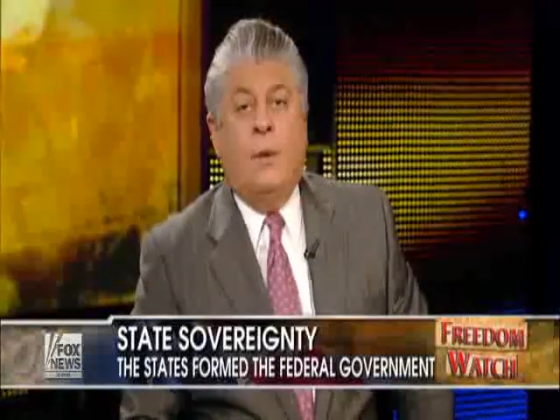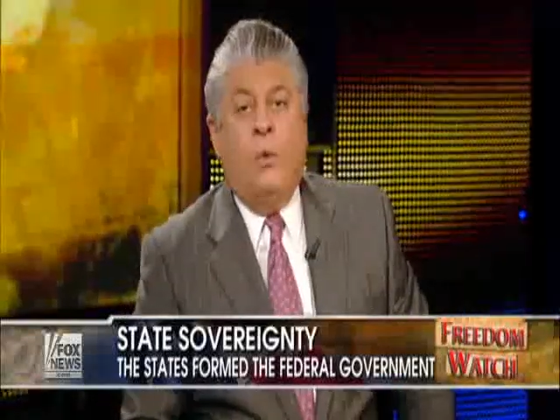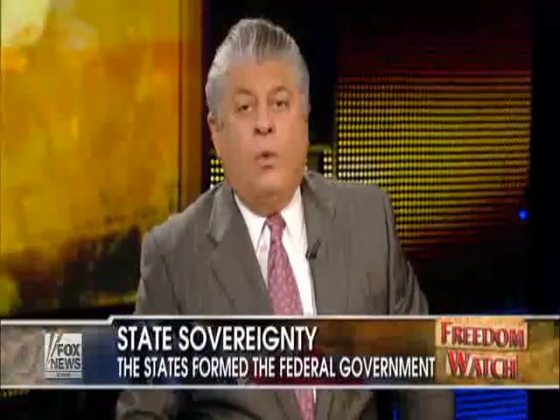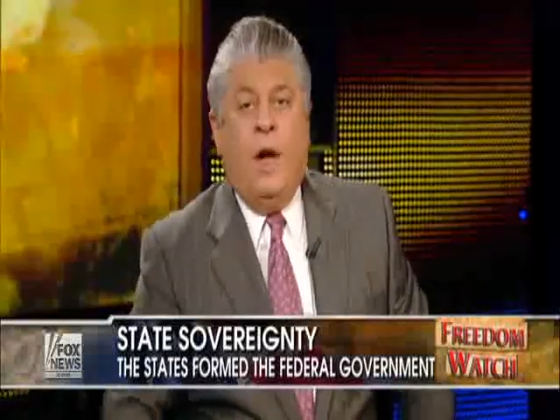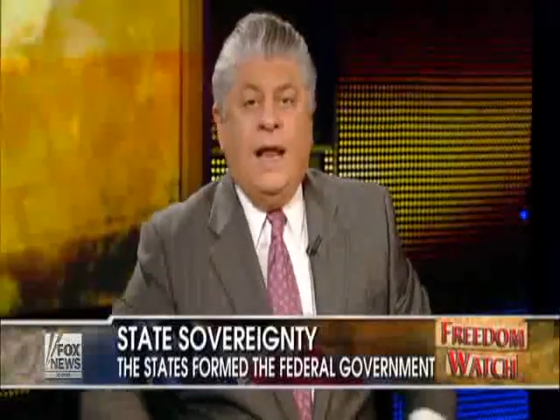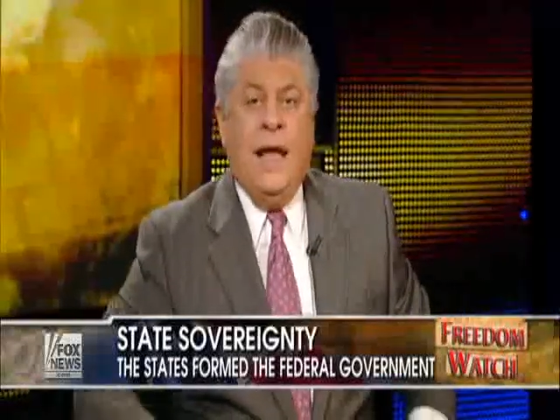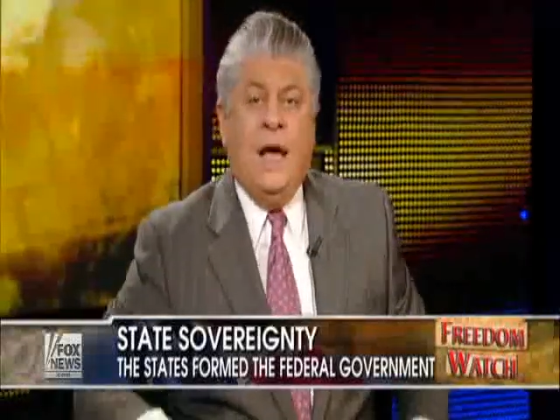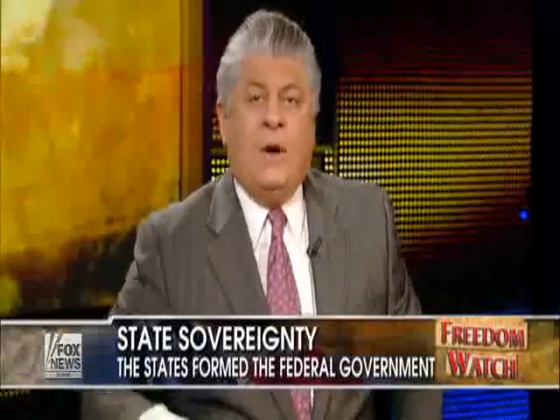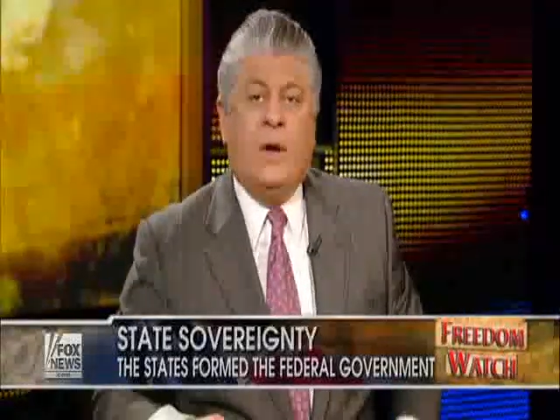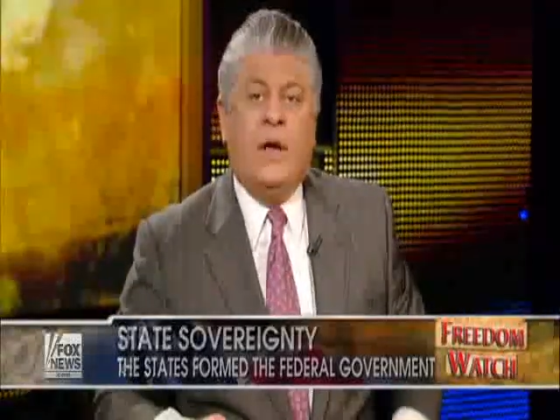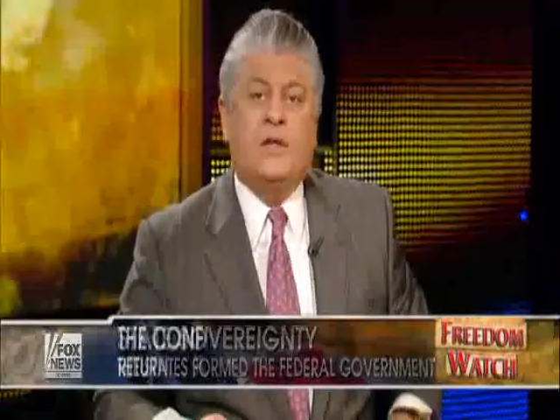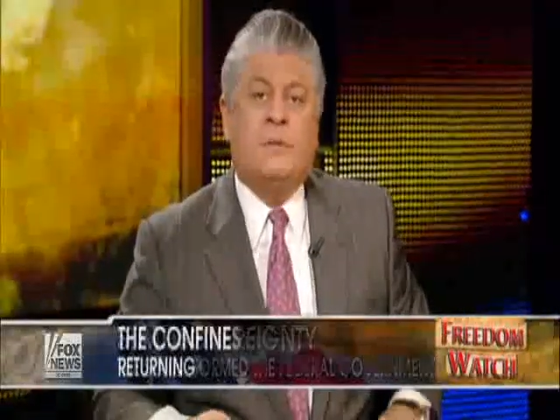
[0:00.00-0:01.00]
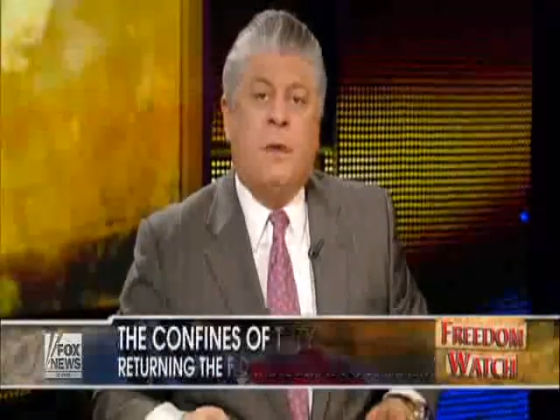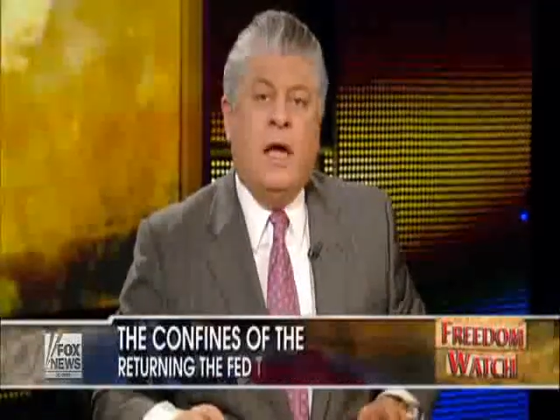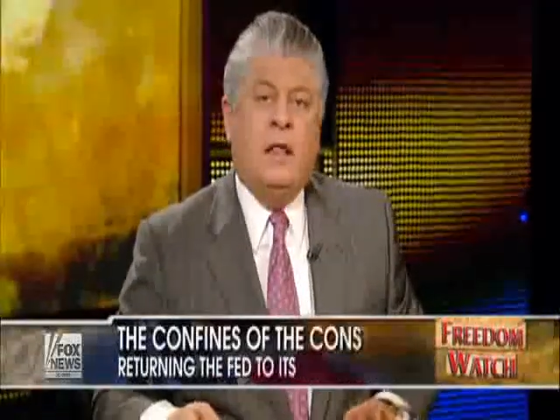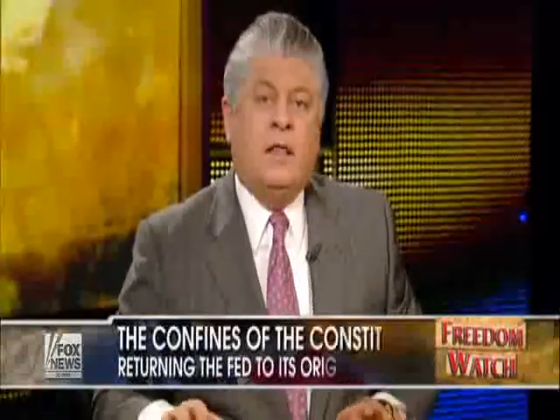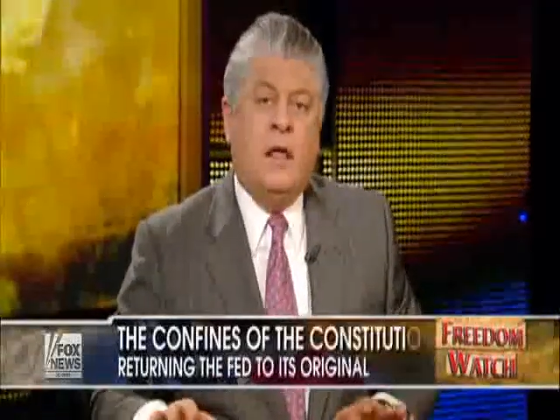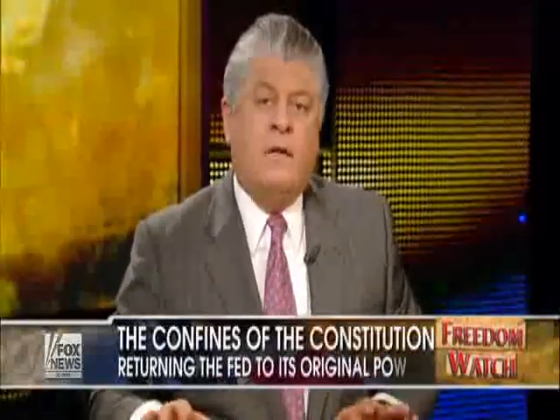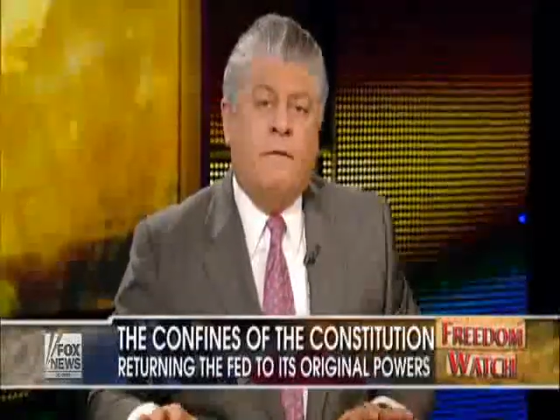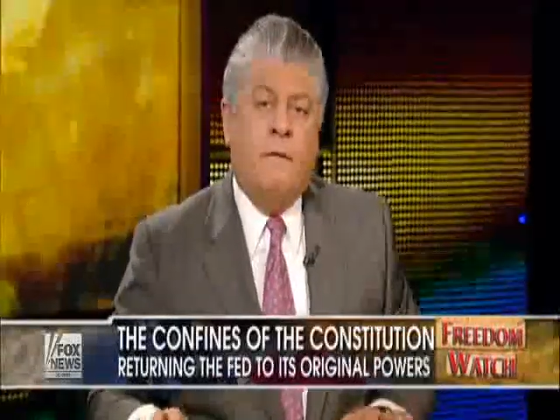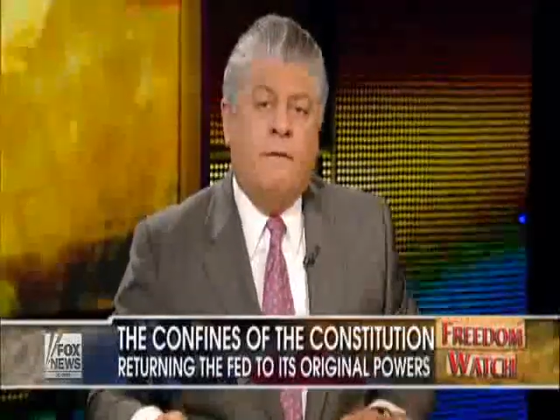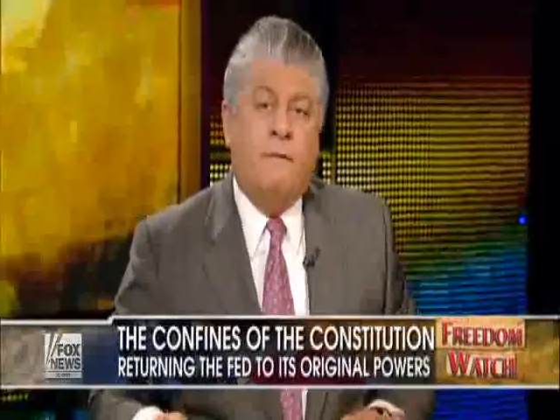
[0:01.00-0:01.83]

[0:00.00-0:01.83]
But what areas might the